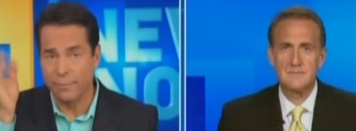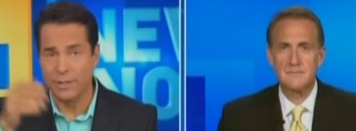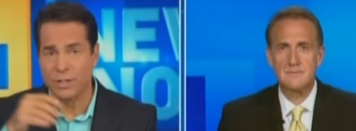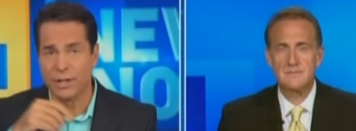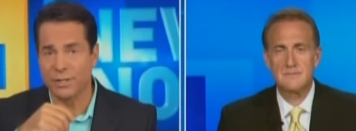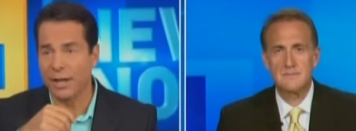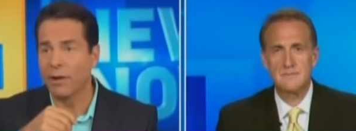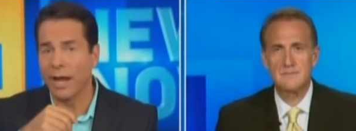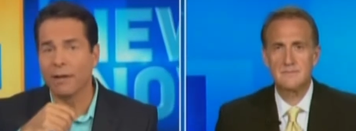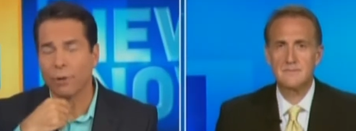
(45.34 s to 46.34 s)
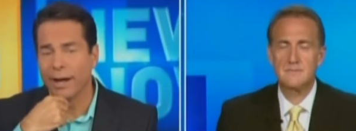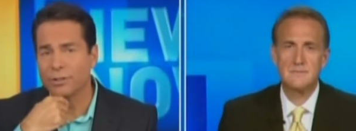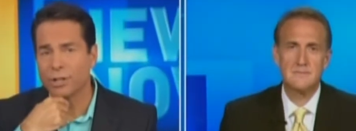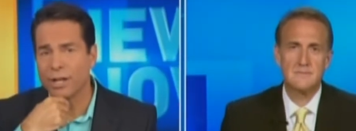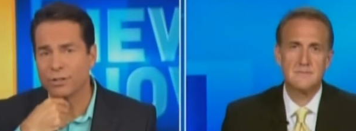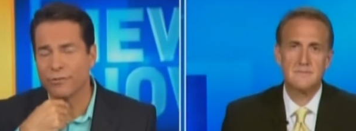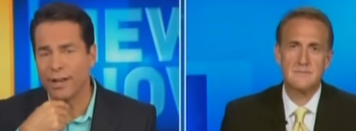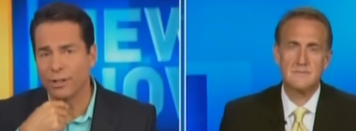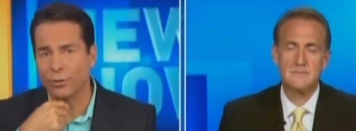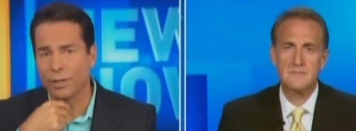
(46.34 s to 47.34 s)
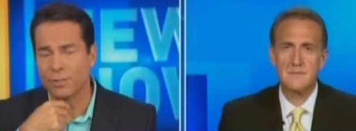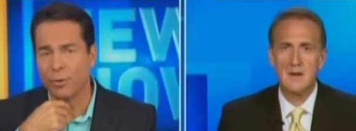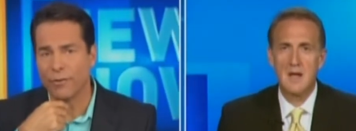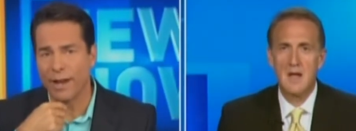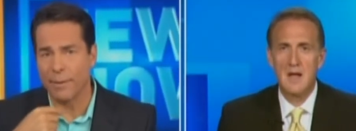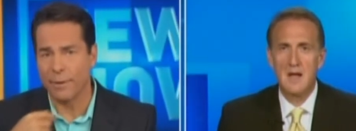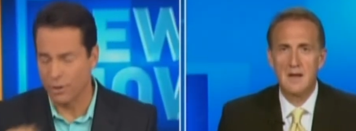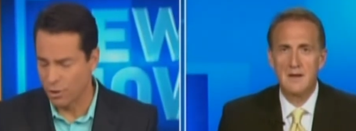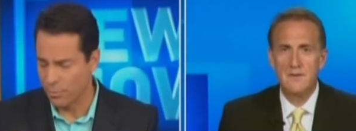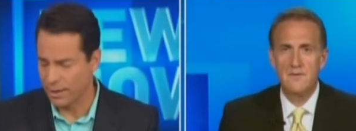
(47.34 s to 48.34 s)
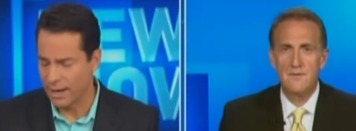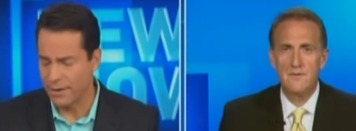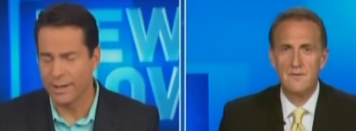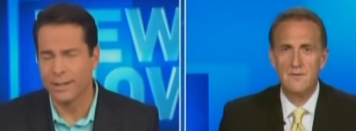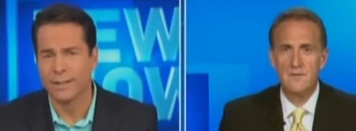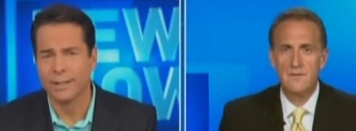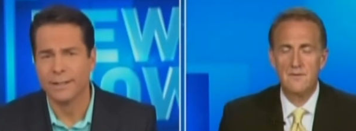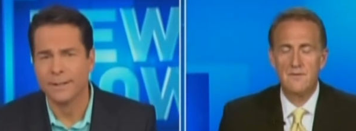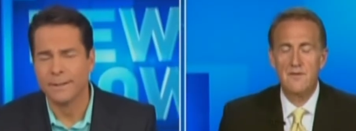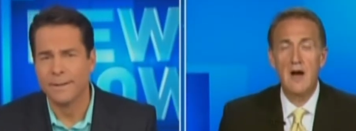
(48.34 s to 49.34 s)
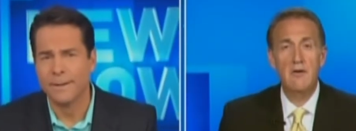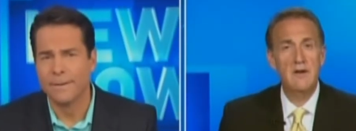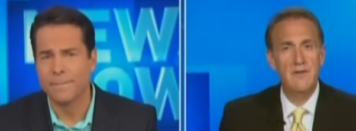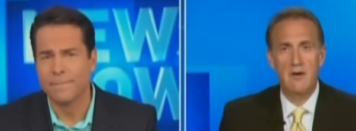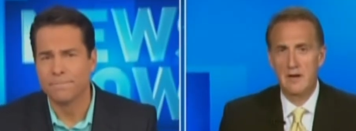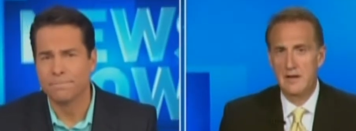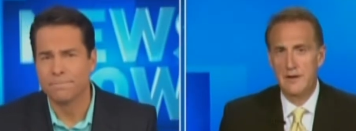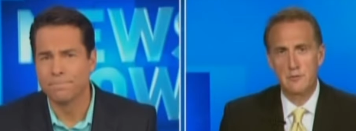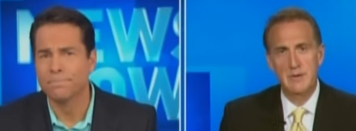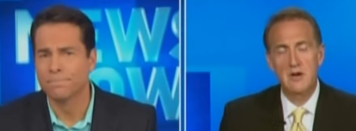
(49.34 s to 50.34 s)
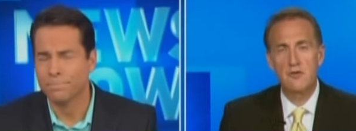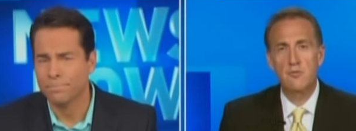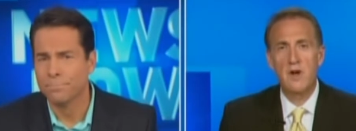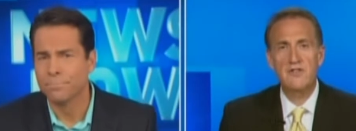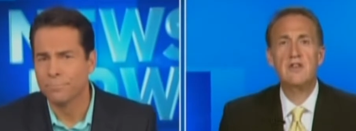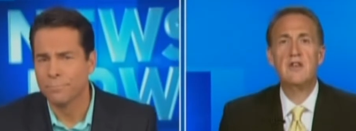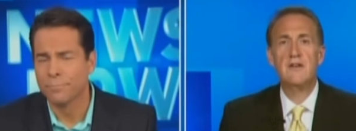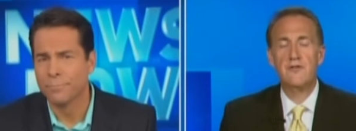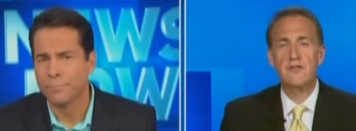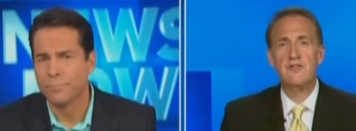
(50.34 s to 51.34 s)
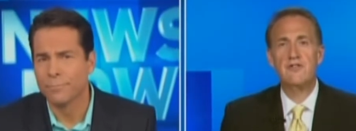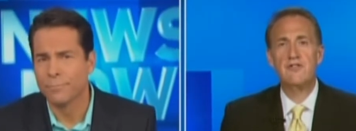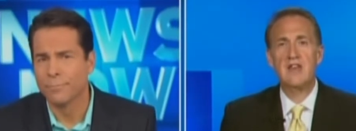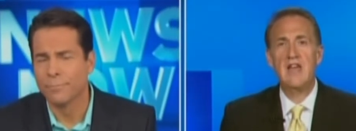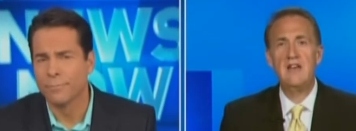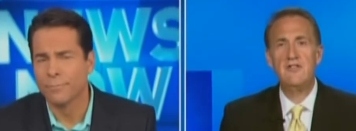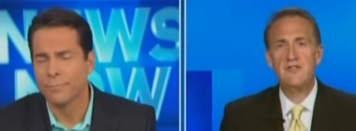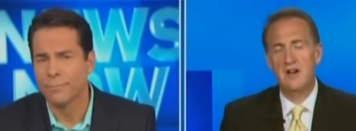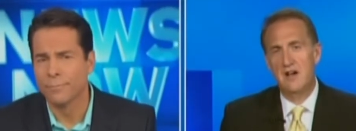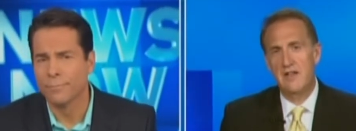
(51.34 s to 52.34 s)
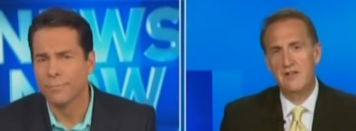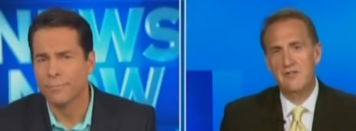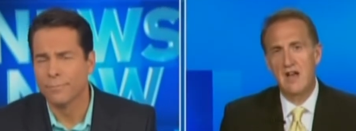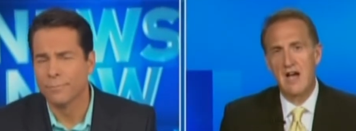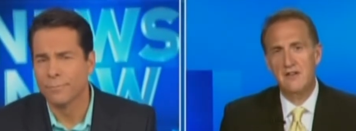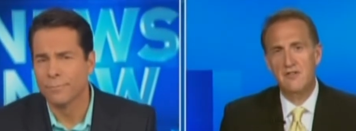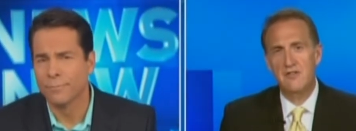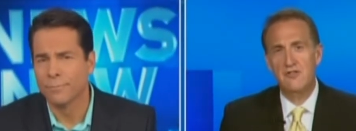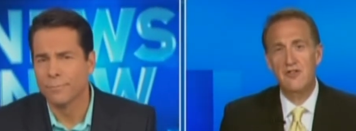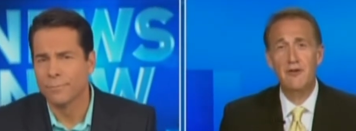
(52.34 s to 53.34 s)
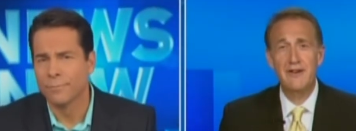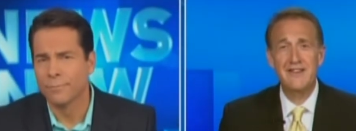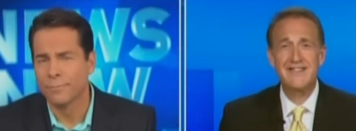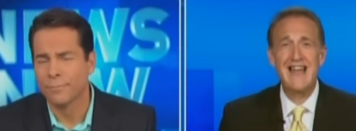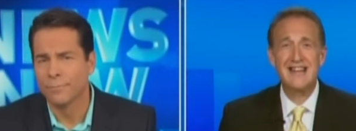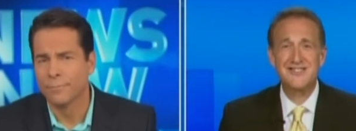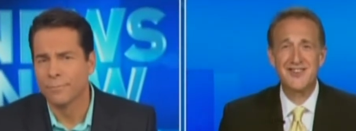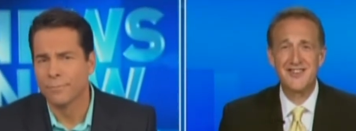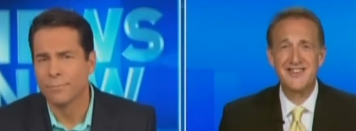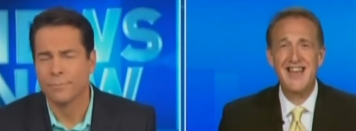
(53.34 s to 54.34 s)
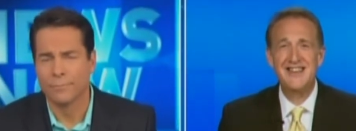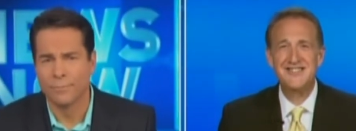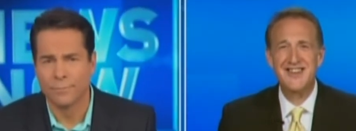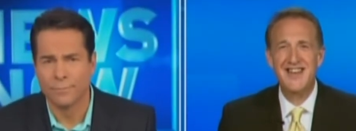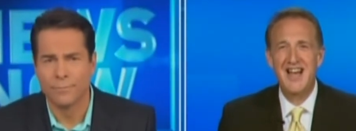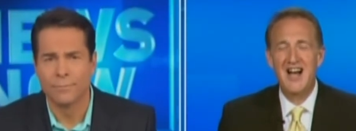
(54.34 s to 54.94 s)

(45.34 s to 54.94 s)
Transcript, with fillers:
Speaker 1: everybody's going to say, okay, great, change of venue. Let's move it out of Maricopa County.
Speaker 2: Very, very little. Because what's the difference? This is a case uh, that's got serious national attention.